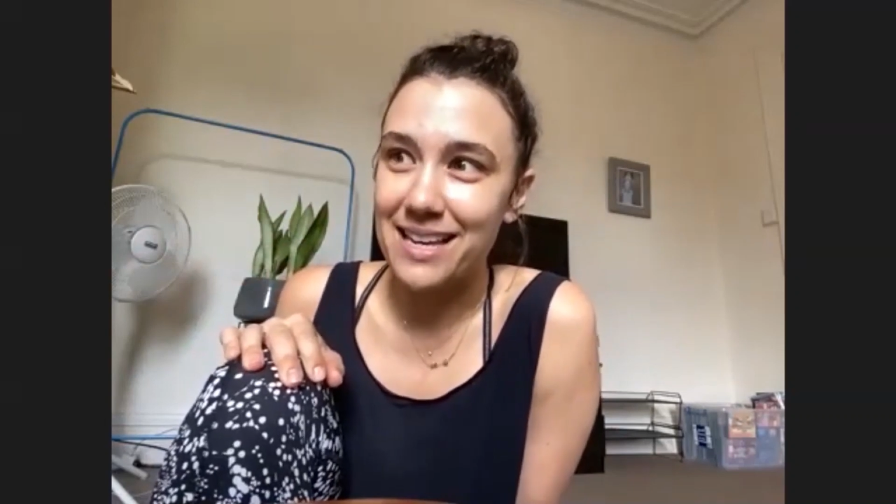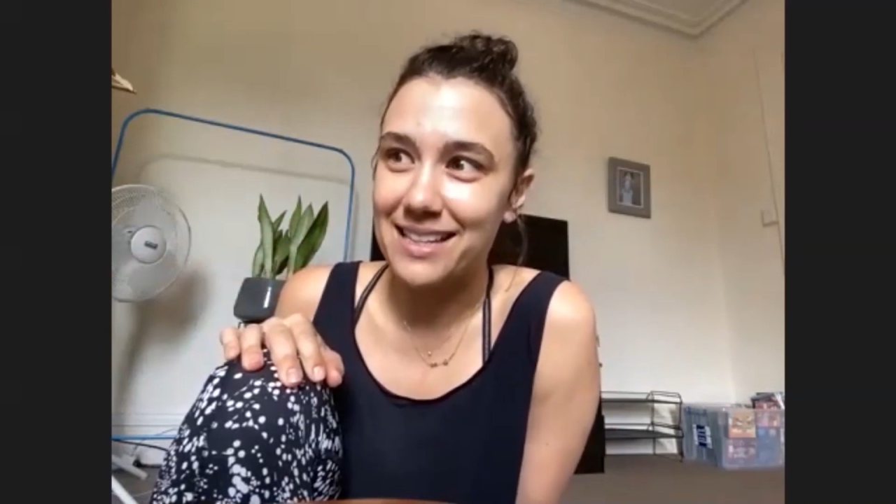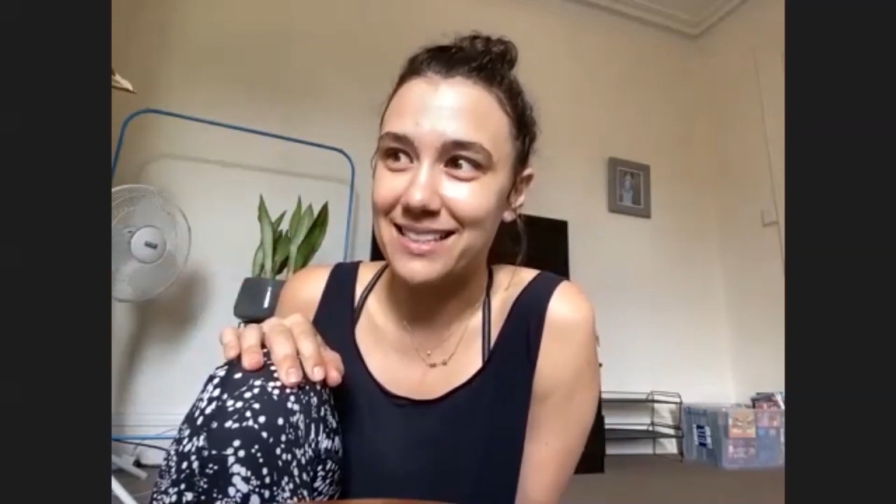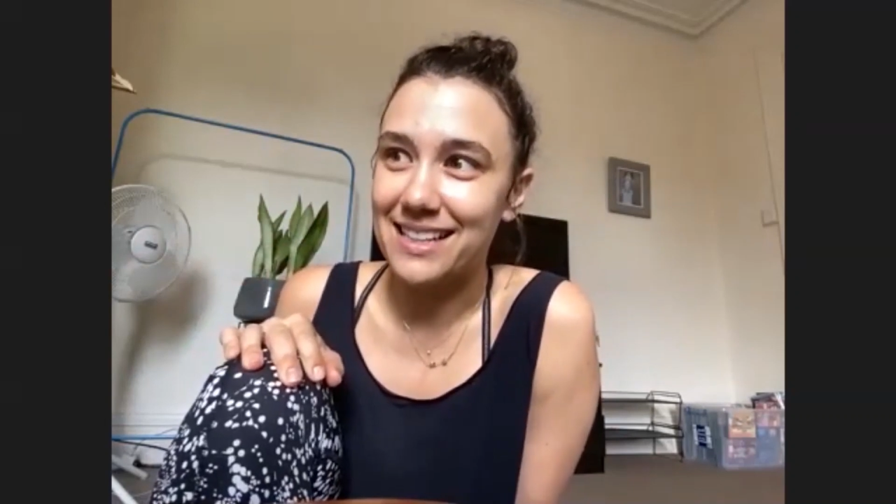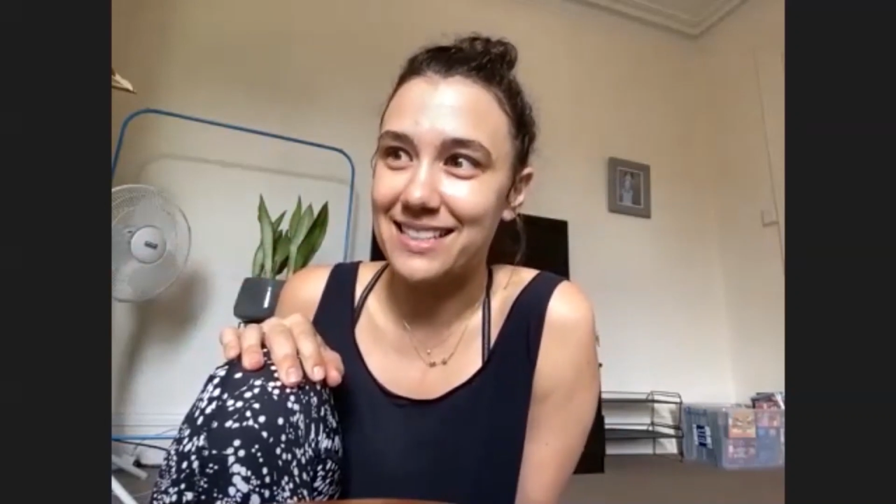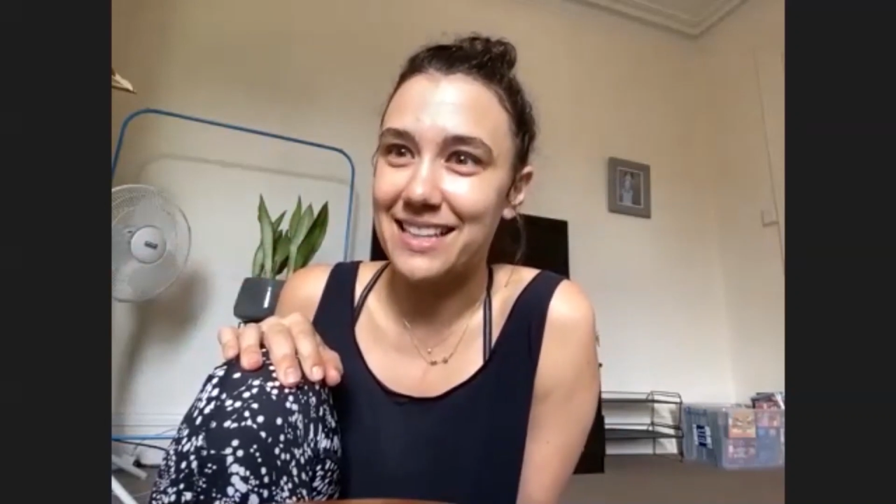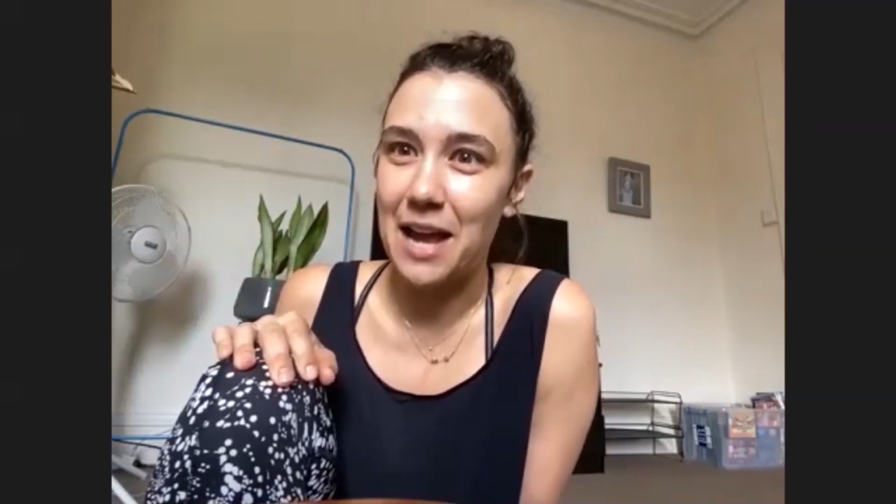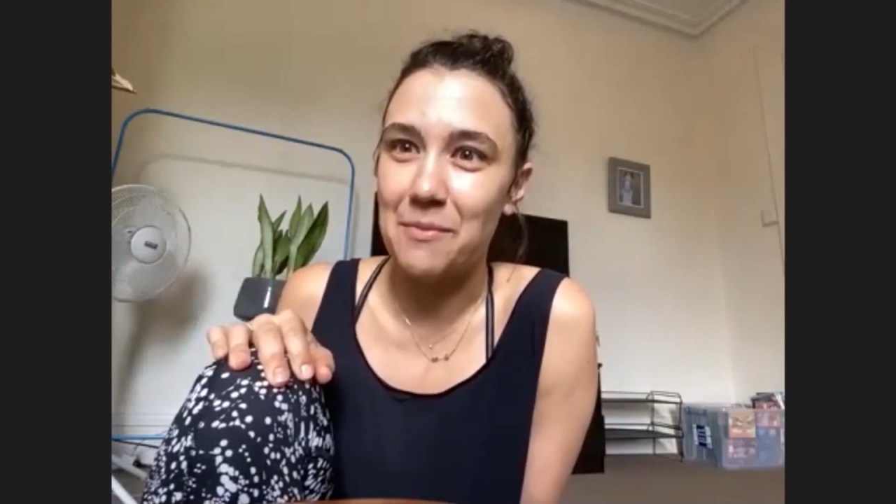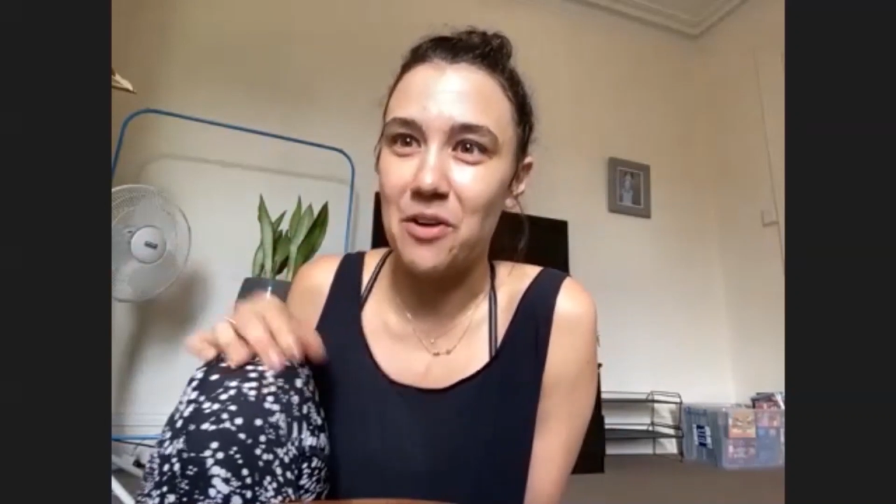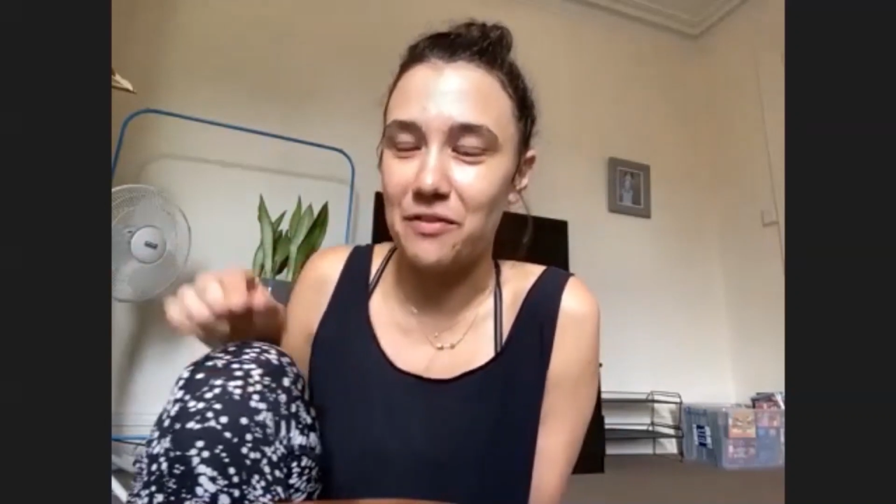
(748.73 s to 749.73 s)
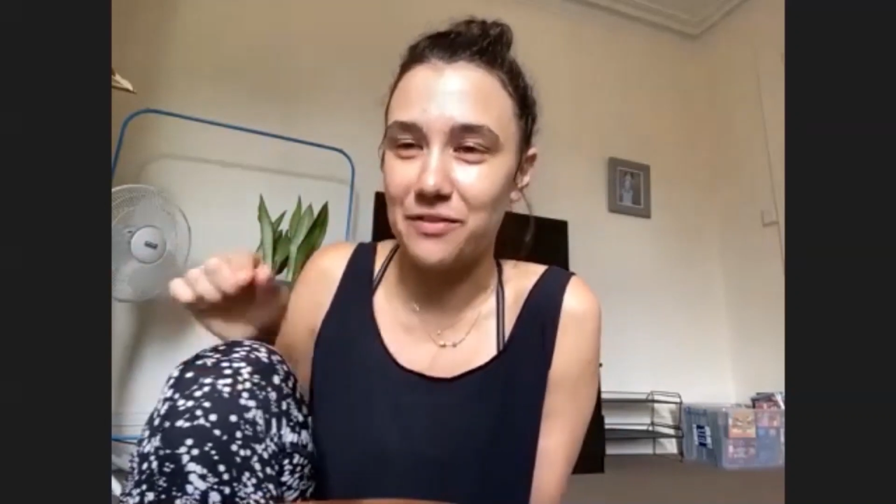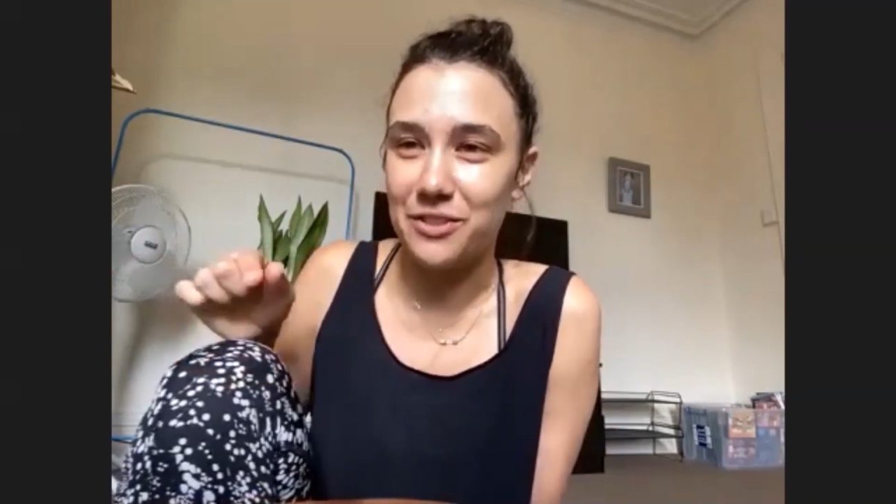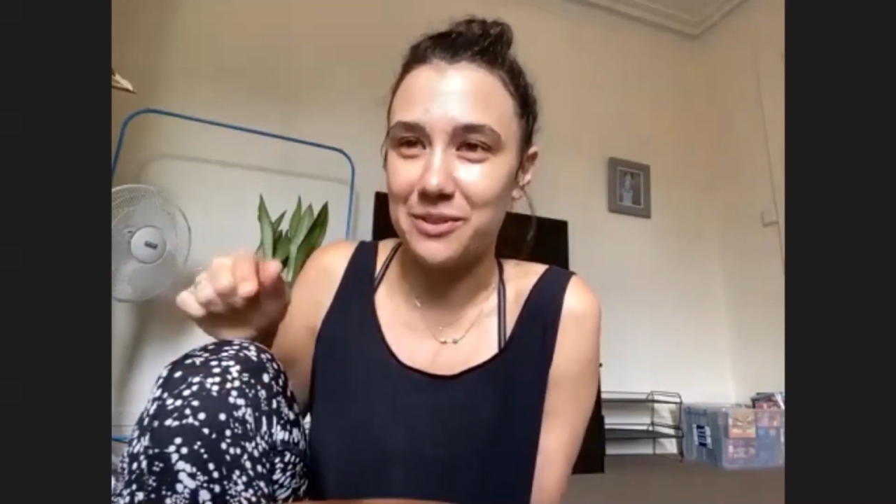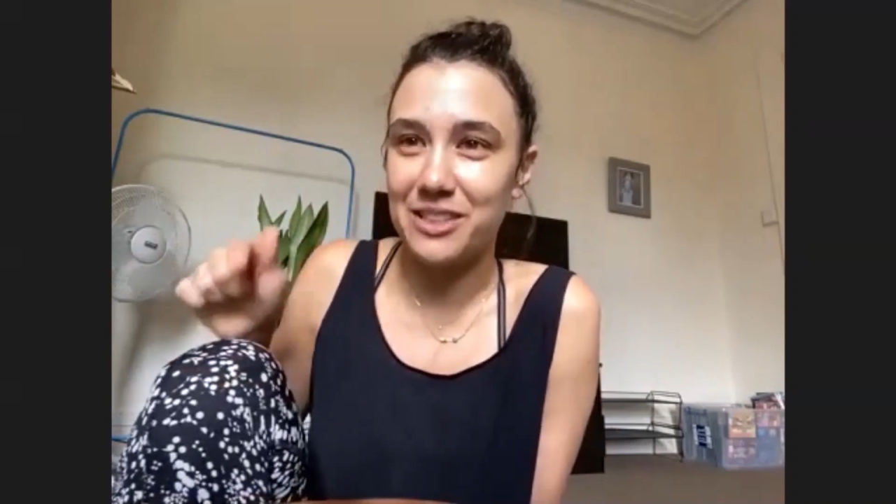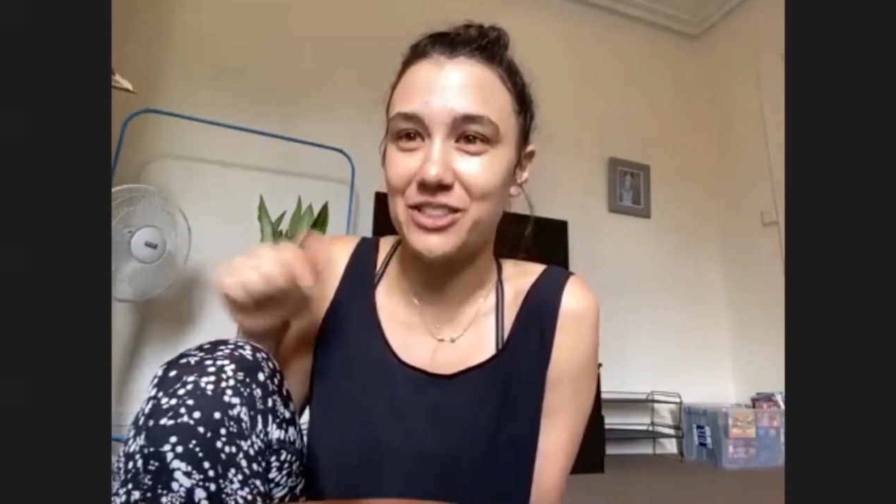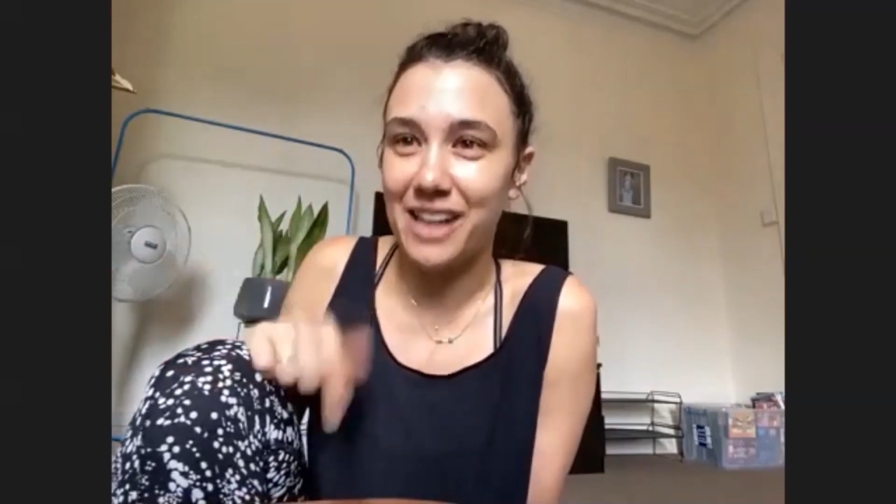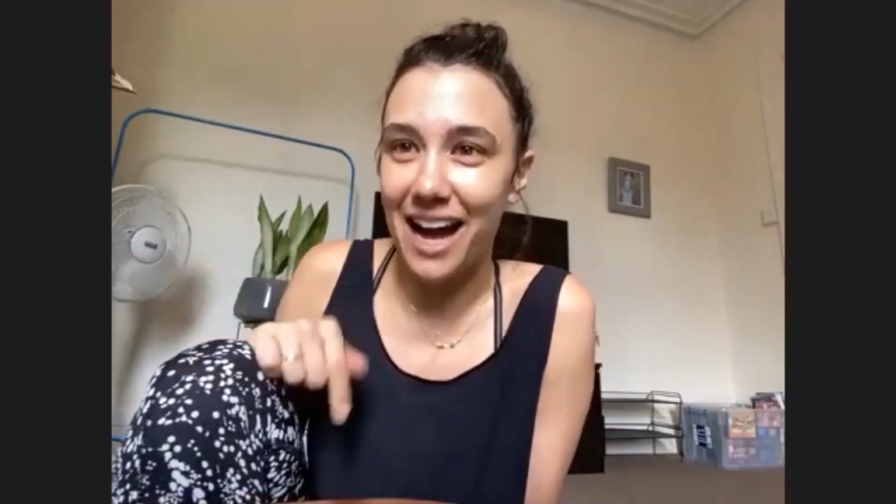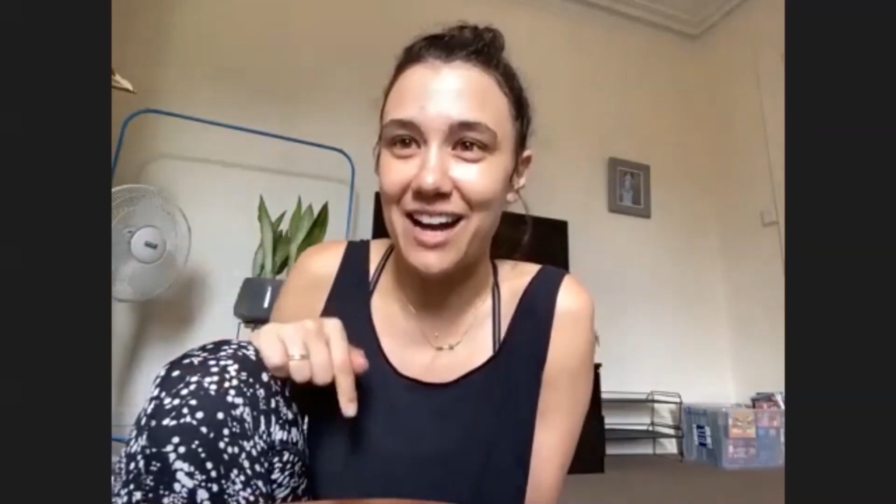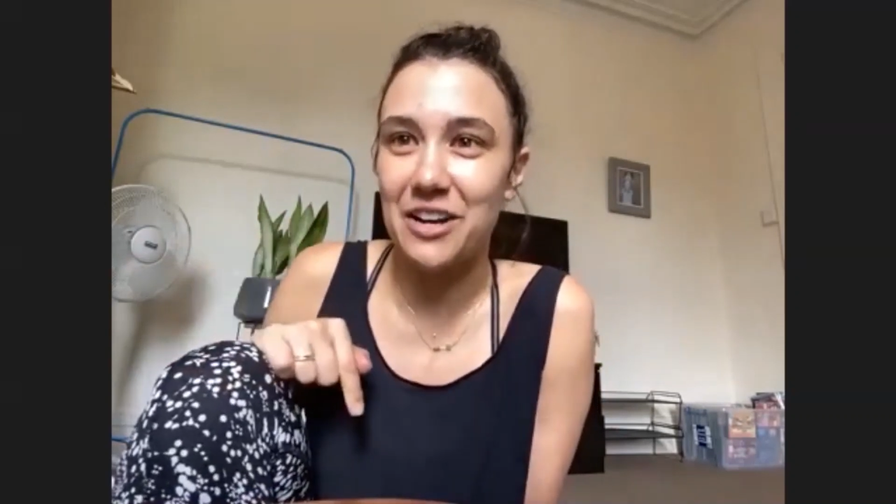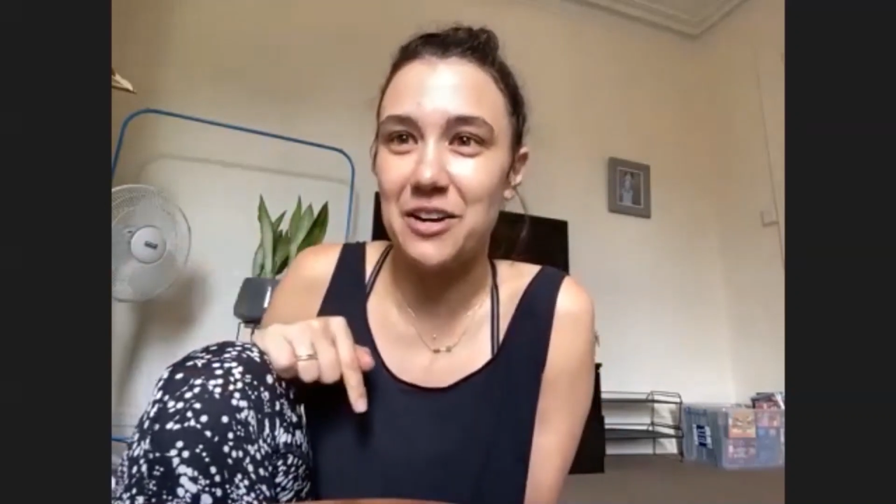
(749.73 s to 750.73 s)
because I just came off doing
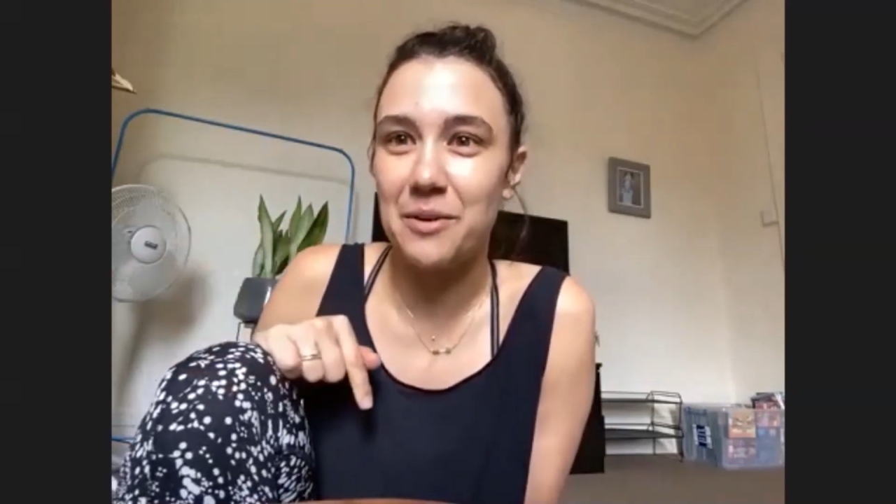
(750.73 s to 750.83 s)
Chicago,